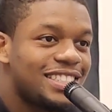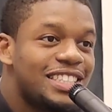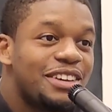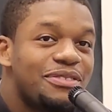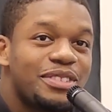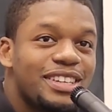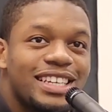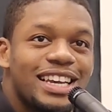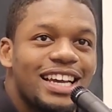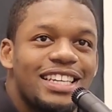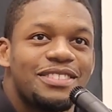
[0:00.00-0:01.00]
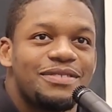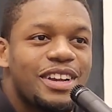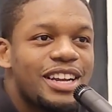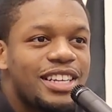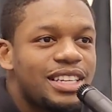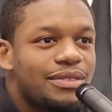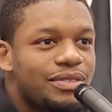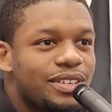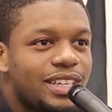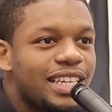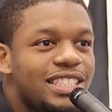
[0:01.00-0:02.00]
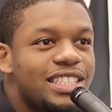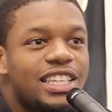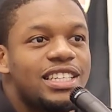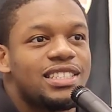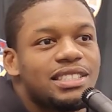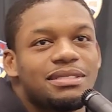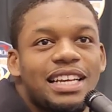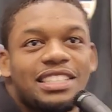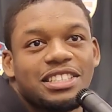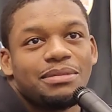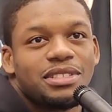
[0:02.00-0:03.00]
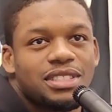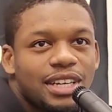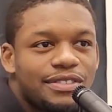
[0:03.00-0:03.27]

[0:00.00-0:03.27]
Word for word: It's different, yeah. It's yeah. very different. Each year it seems like something's